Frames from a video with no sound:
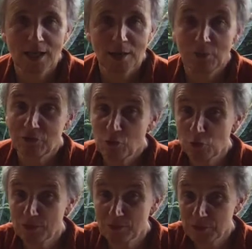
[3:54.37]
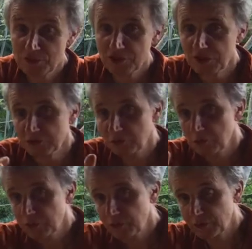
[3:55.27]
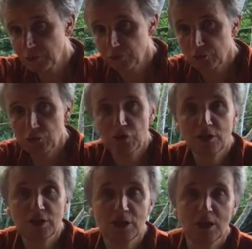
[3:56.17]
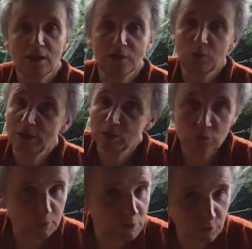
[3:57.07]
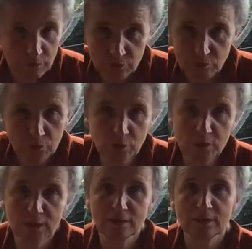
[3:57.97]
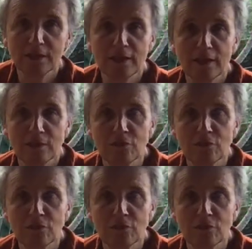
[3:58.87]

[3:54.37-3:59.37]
But of course, musician was a certain journey. I went to music school until the end of